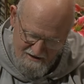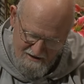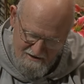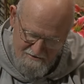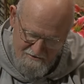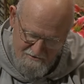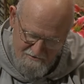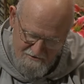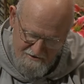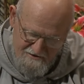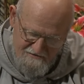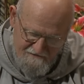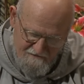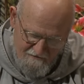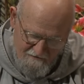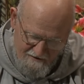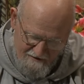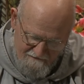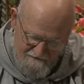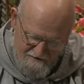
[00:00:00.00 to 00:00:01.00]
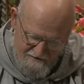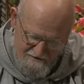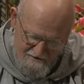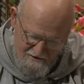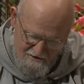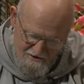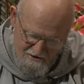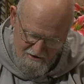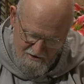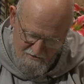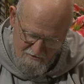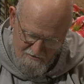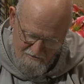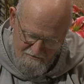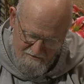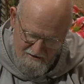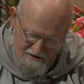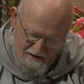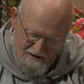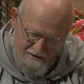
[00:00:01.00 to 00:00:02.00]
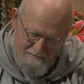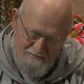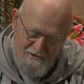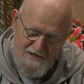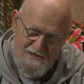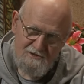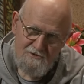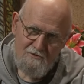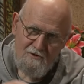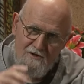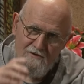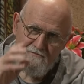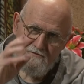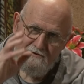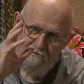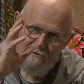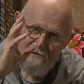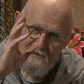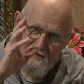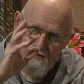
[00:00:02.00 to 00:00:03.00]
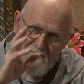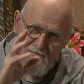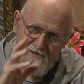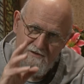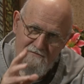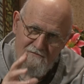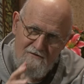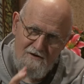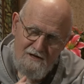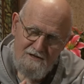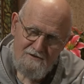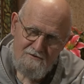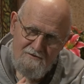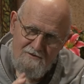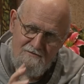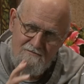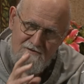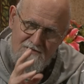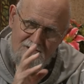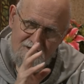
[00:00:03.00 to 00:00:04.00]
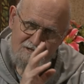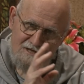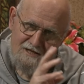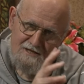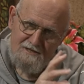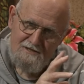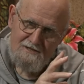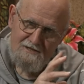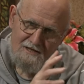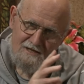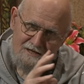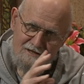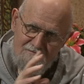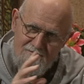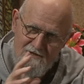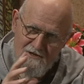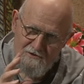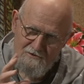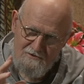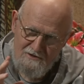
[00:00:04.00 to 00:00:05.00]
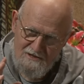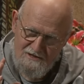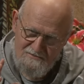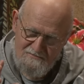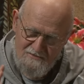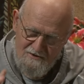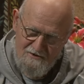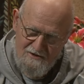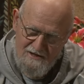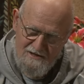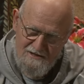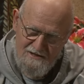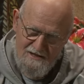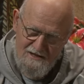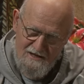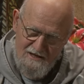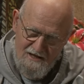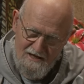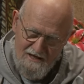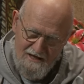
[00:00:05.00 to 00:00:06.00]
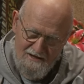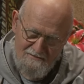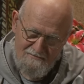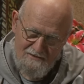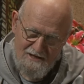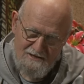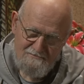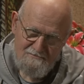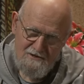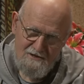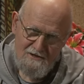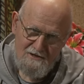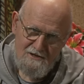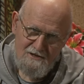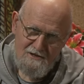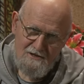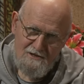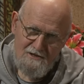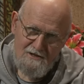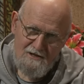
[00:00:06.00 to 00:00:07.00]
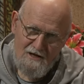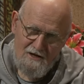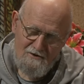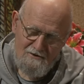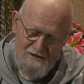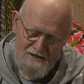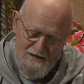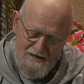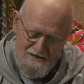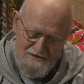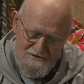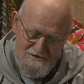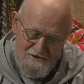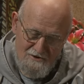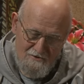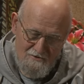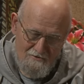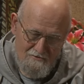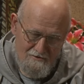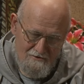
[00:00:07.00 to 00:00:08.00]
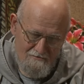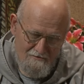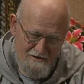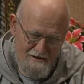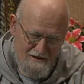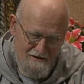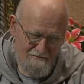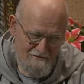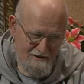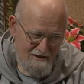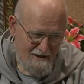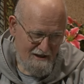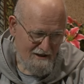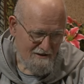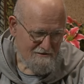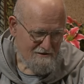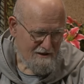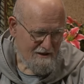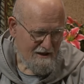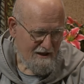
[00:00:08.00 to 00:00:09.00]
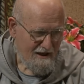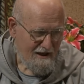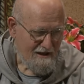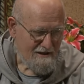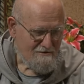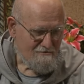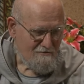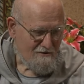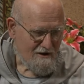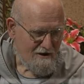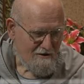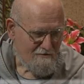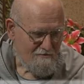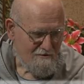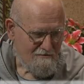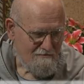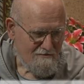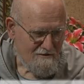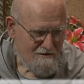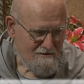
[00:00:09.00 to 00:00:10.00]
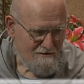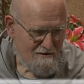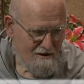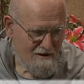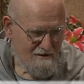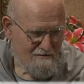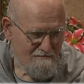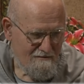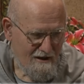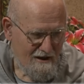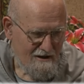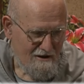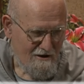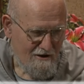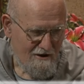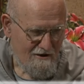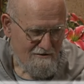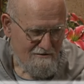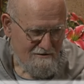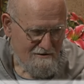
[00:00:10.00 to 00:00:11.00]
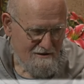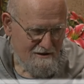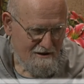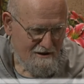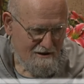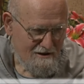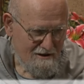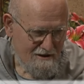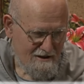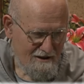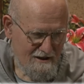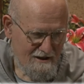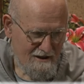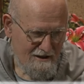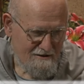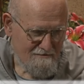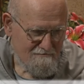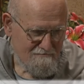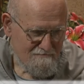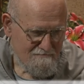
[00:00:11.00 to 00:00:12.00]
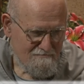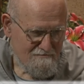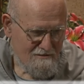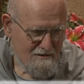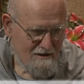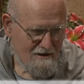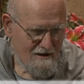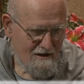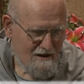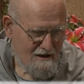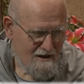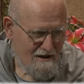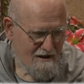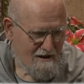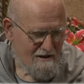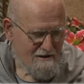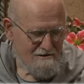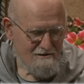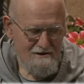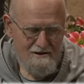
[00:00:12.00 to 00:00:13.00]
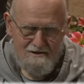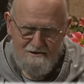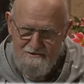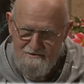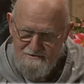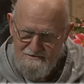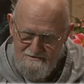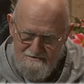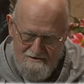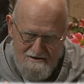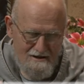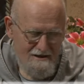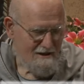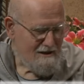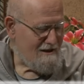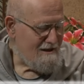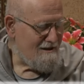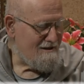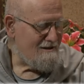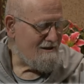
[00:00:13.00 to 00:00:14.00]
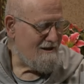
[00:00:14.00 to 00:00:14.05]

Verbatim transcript: endures forever. Amen. I bless all of you in the name of the Father, and of the Son, and of the Holy Spirit. Amen. Amen. Okay, so we're coming now to the end where we will make our little um, uh, little uh,